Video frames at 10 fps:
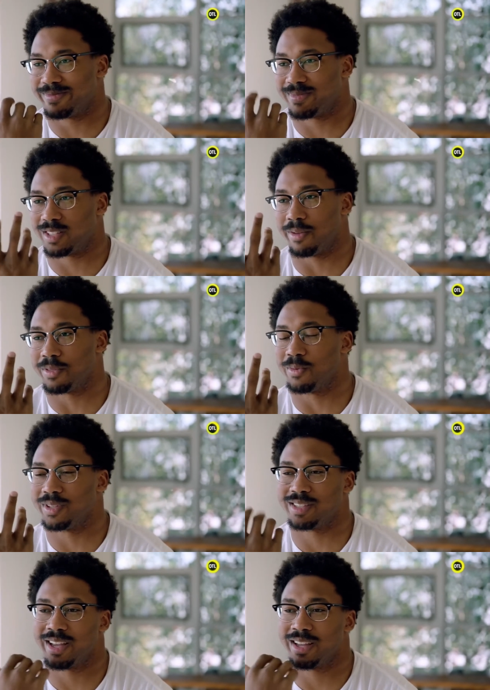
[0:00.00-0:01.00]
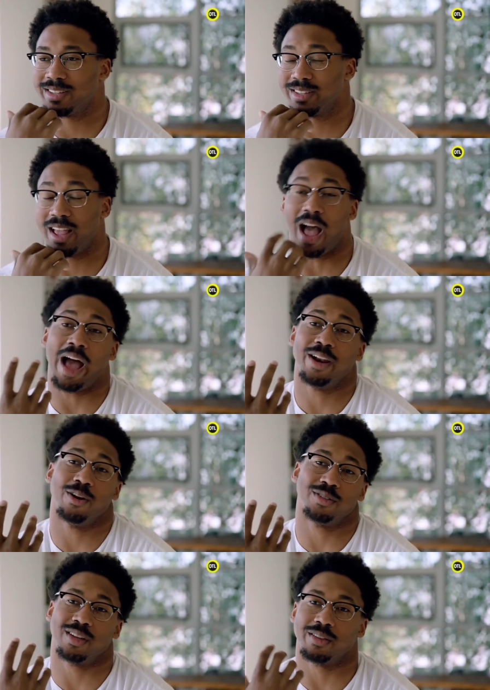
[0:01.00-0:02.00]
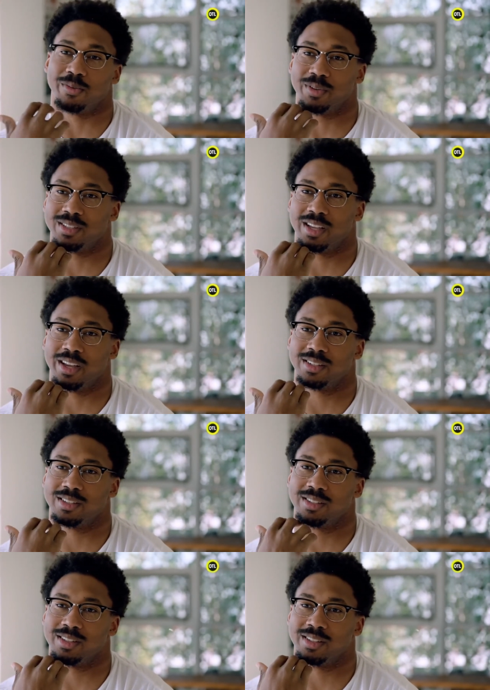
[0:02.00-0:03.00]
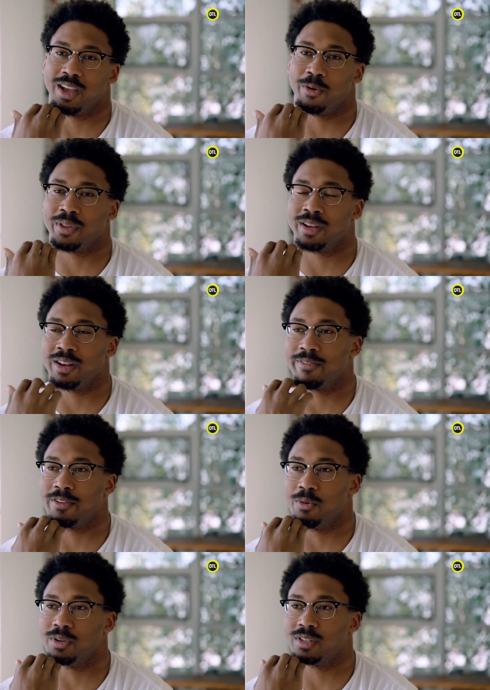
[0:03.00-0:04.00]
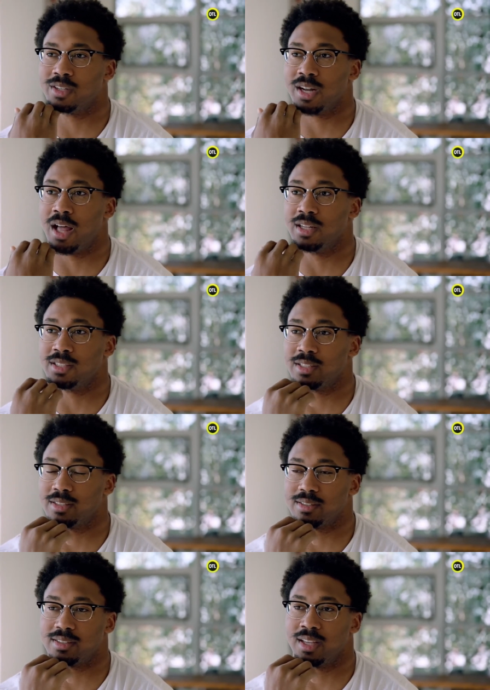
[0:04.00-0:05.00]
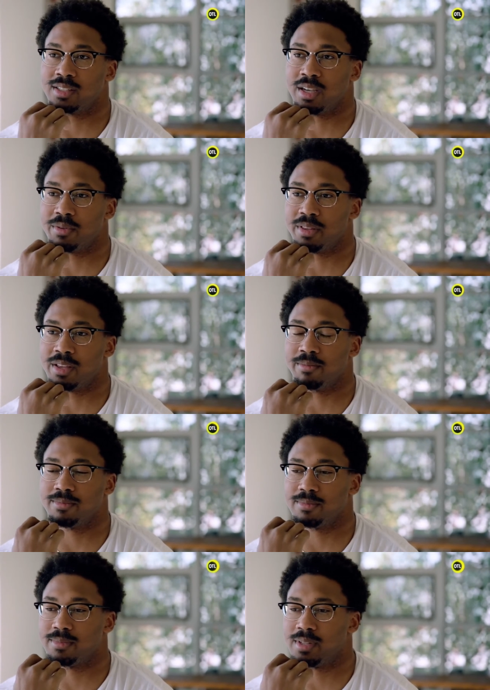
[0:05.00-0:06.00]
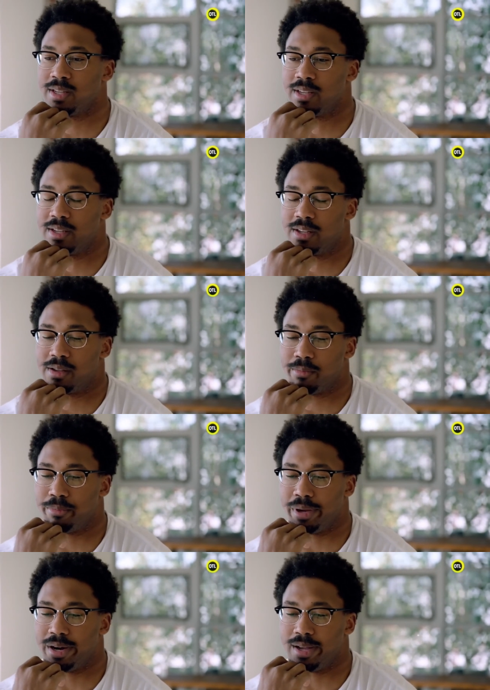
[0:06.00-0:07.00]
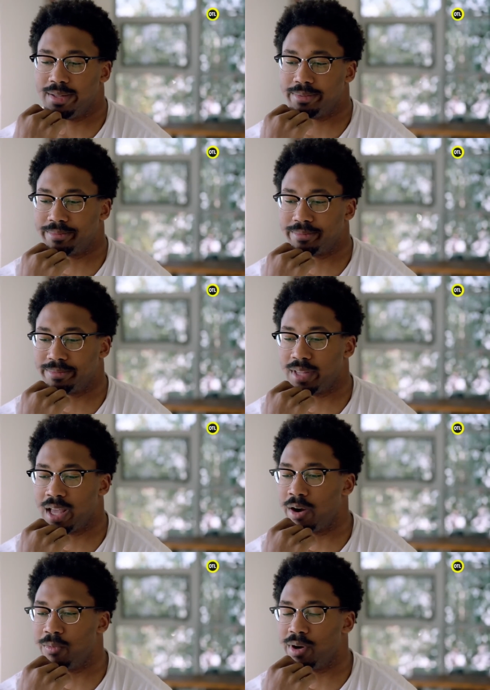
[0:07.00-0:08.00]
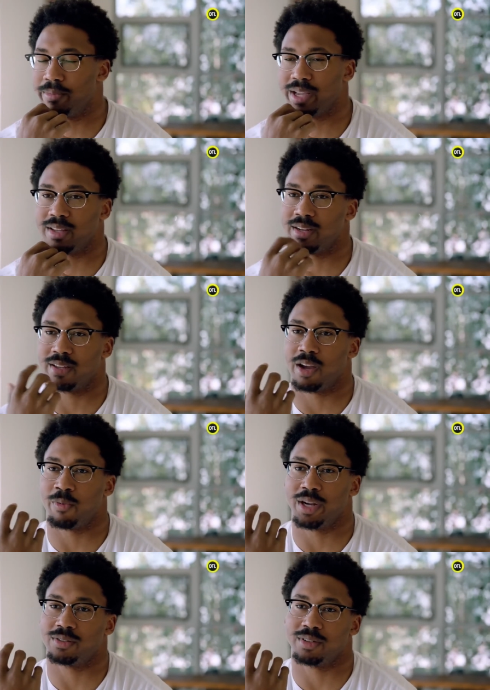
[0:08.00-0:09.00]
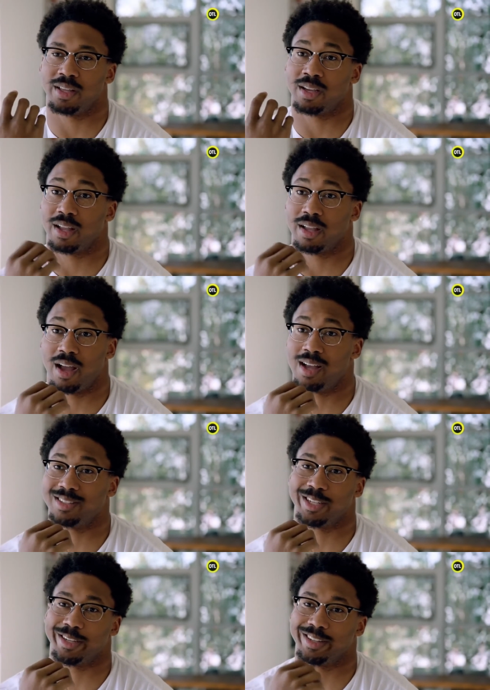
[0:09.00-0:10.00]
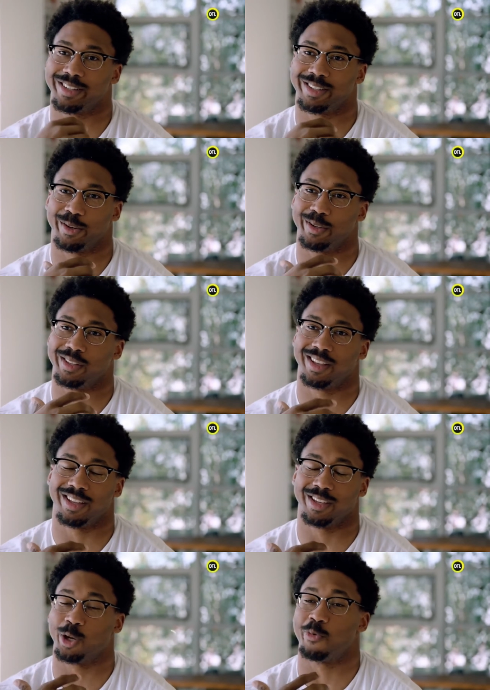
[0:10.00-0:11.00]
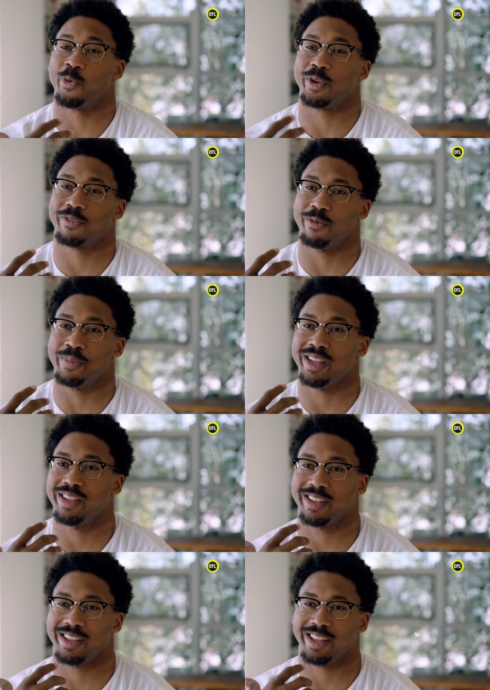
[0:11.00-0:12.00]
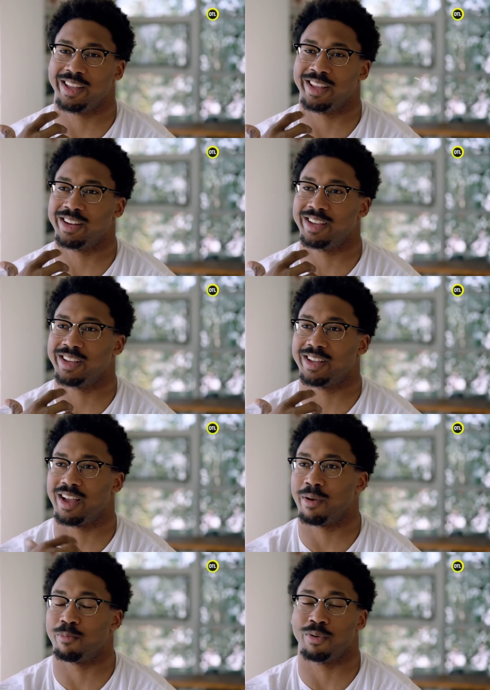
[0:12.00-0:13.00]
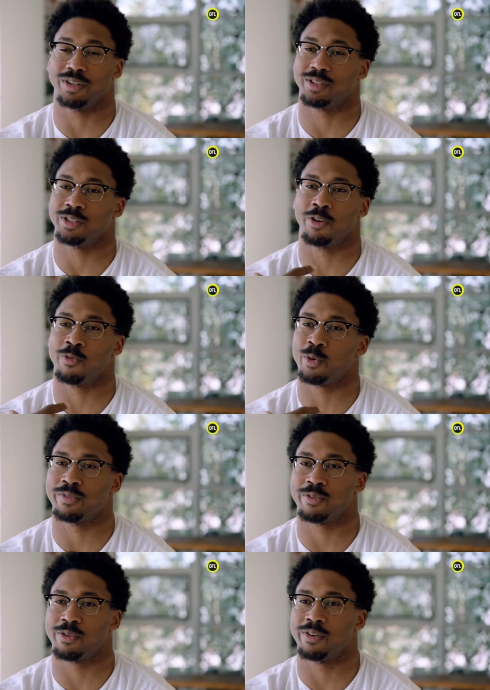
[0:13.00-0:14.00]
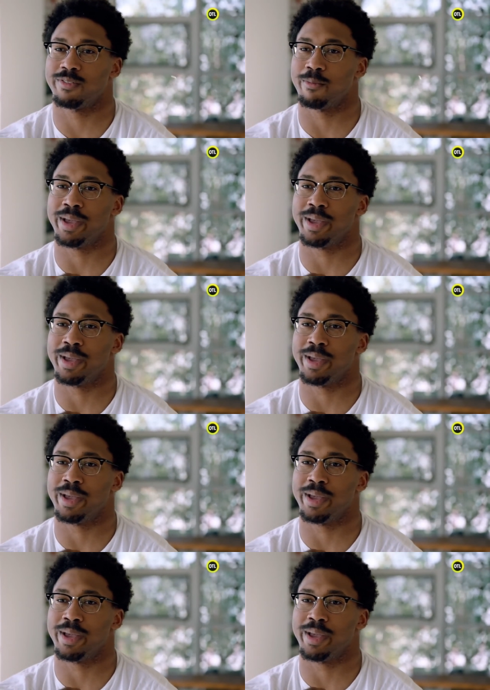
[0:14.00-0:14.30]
something was said. I know something was said. Now, whether the NFL wants to acknowledge it, that's up to them. But uh, I don't want to make it a, a racial thing, honestly. Uh, it's over with for me and uh, I'm pretty sure it's over with for, for